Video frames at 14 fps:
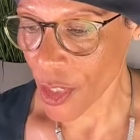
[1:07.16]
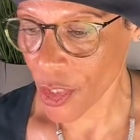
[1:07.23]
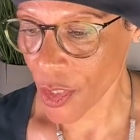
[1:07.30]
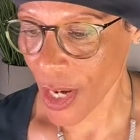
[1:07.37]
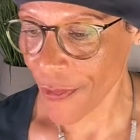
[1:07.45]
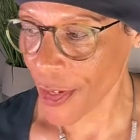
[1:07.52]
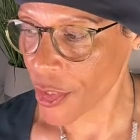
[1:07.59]

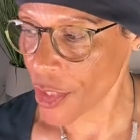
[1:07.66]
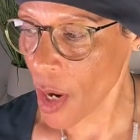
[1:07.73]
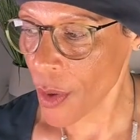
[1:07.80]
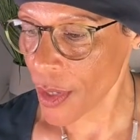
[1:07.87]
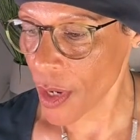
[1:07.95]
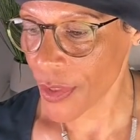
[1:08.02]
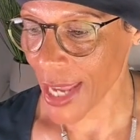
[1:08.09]
So if you
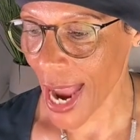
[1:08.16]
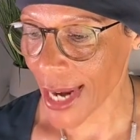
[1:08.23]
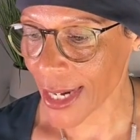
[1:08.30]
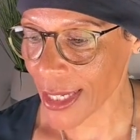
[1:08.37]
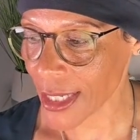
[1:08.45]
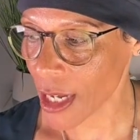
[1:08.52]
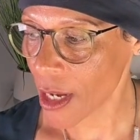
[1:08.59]
don't know the
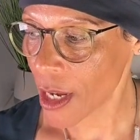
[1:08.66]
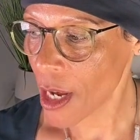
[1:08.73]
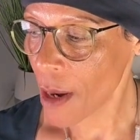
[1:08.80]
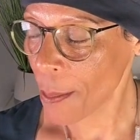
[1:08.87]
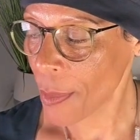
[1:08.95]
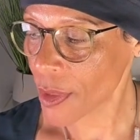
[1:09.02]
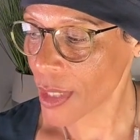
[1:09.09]
answer,
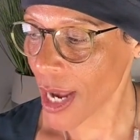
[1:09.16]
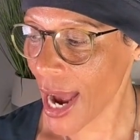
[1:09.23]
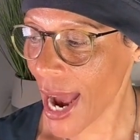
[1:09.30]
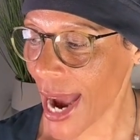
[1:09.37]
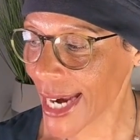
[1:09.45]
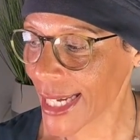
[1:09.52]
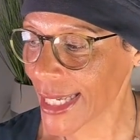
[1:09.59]
put
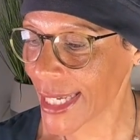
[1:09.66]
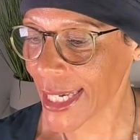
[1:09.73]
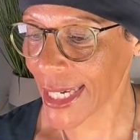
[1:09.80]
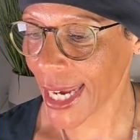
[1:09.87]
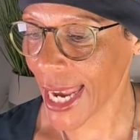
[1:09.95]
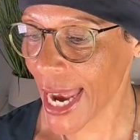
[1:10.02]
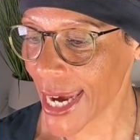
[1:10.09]

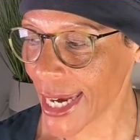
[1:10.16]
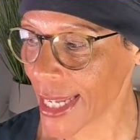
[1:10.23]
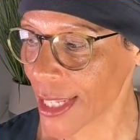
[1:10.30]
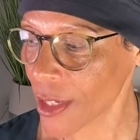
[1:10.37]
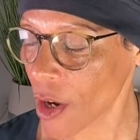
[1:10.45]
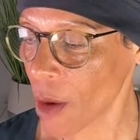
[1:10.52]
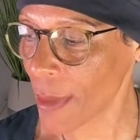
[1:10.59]
IDK
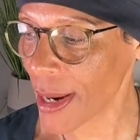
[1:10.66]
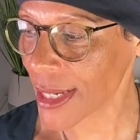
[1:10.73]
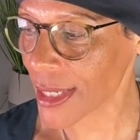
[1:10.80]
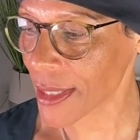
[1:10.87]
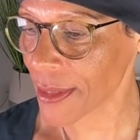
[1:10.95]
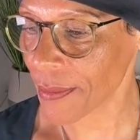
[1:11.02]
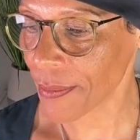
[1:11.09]
in the
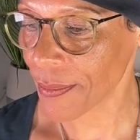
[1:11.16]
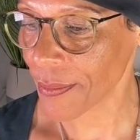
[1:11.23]
comments.